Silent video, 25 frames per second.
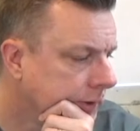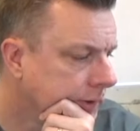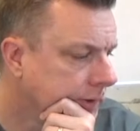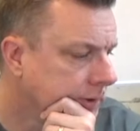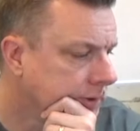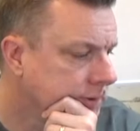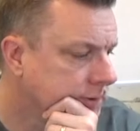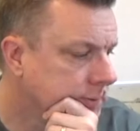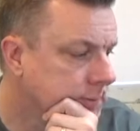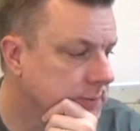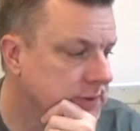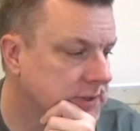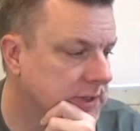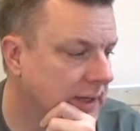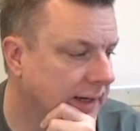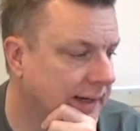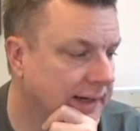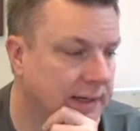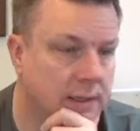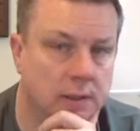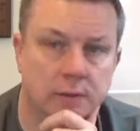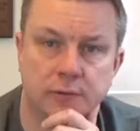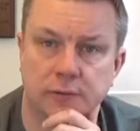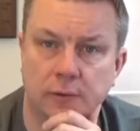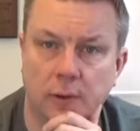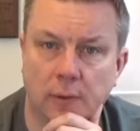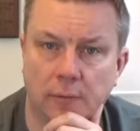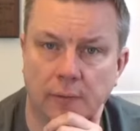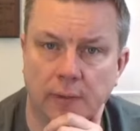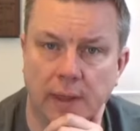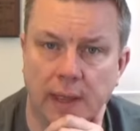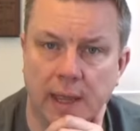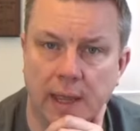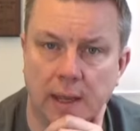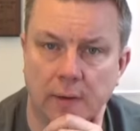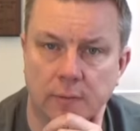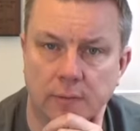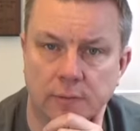silliness on
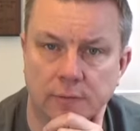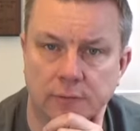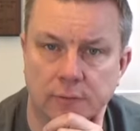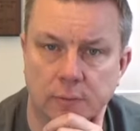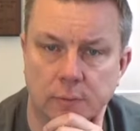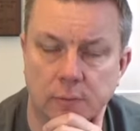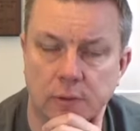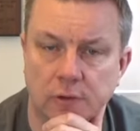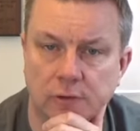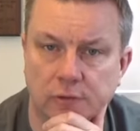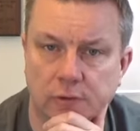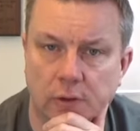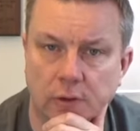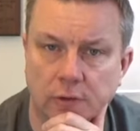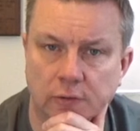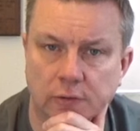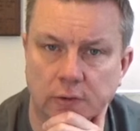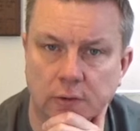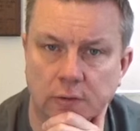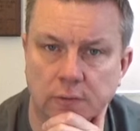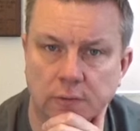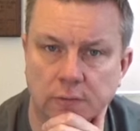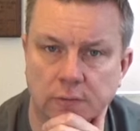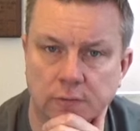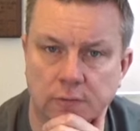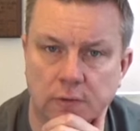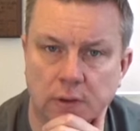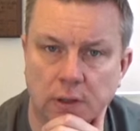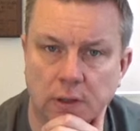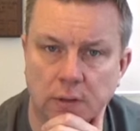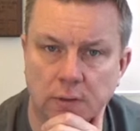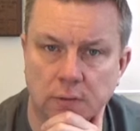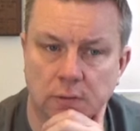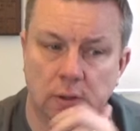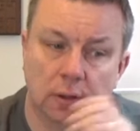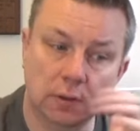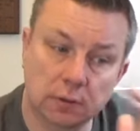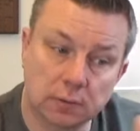there and some discussions that
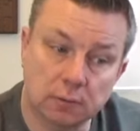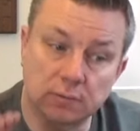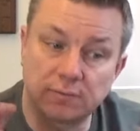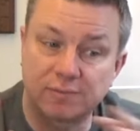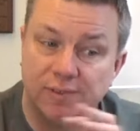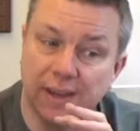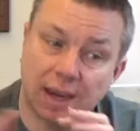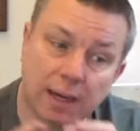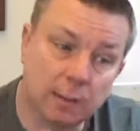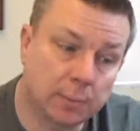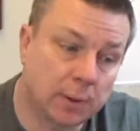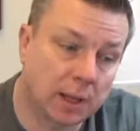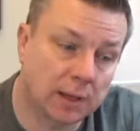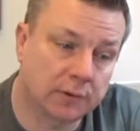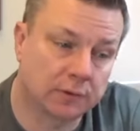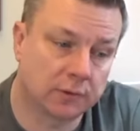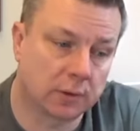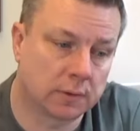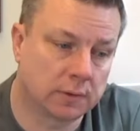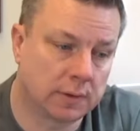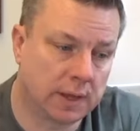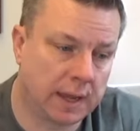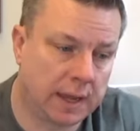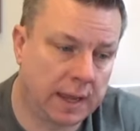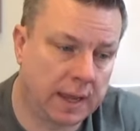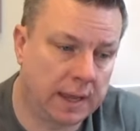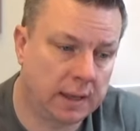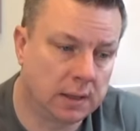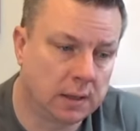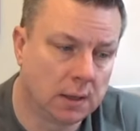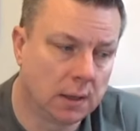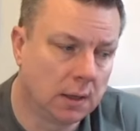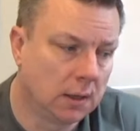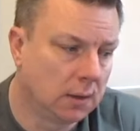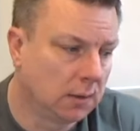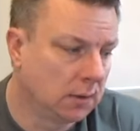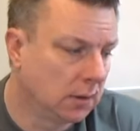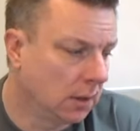take place on there
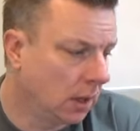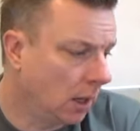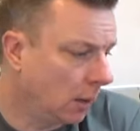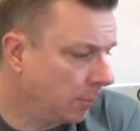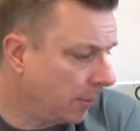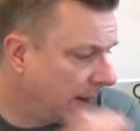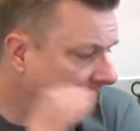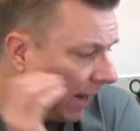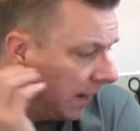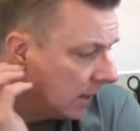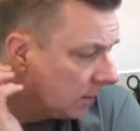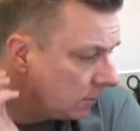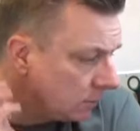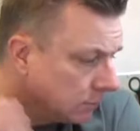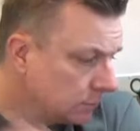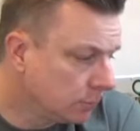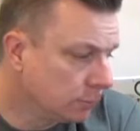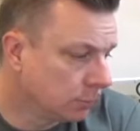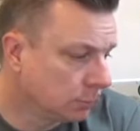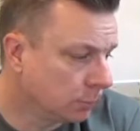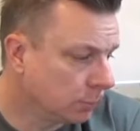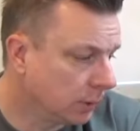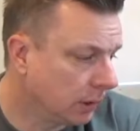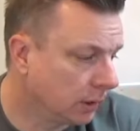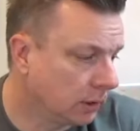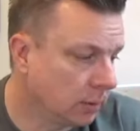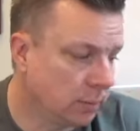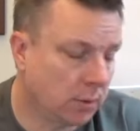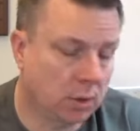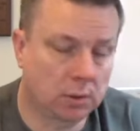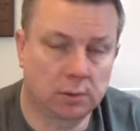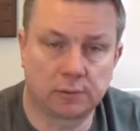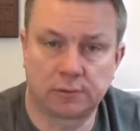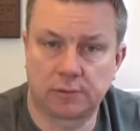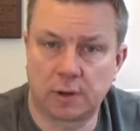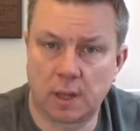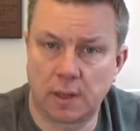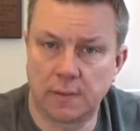about building
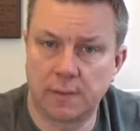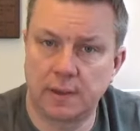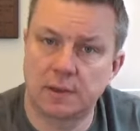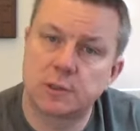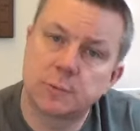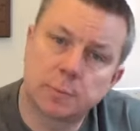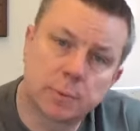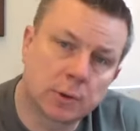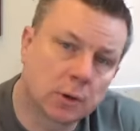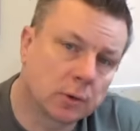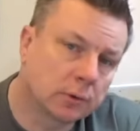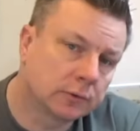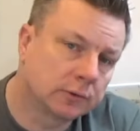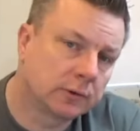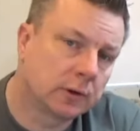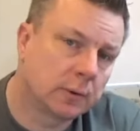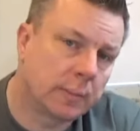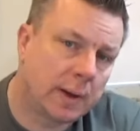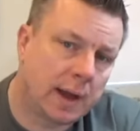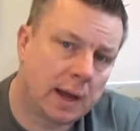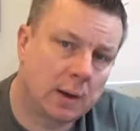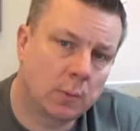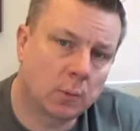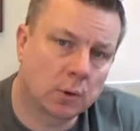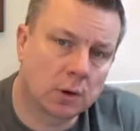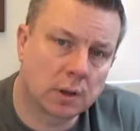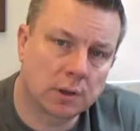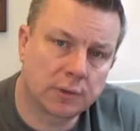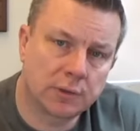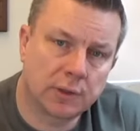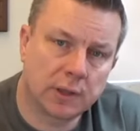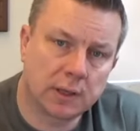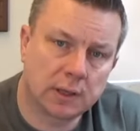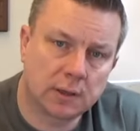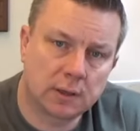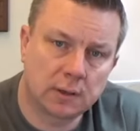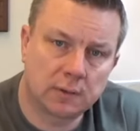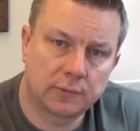models like this, but also about what I
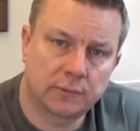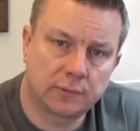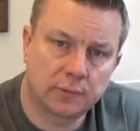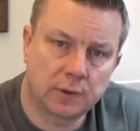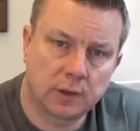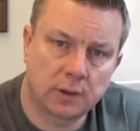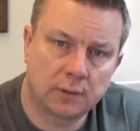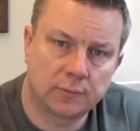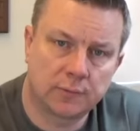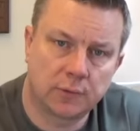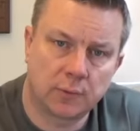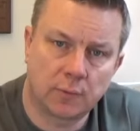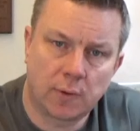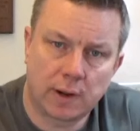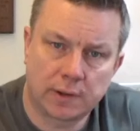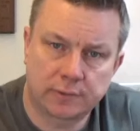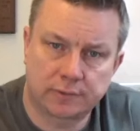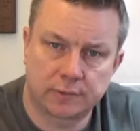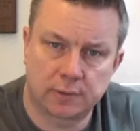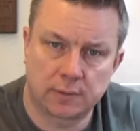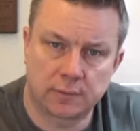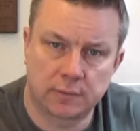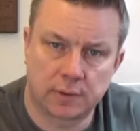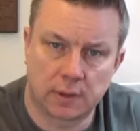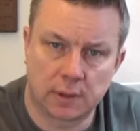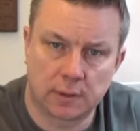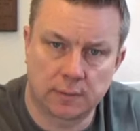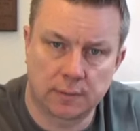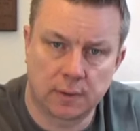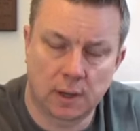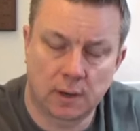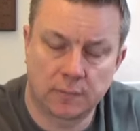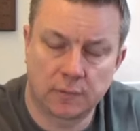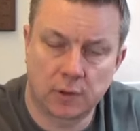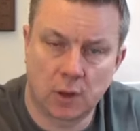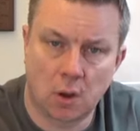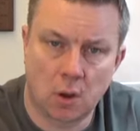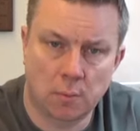think of the rest of
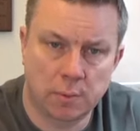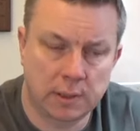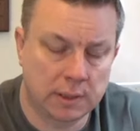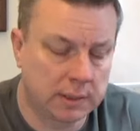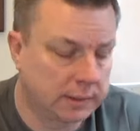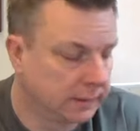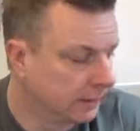the hobby.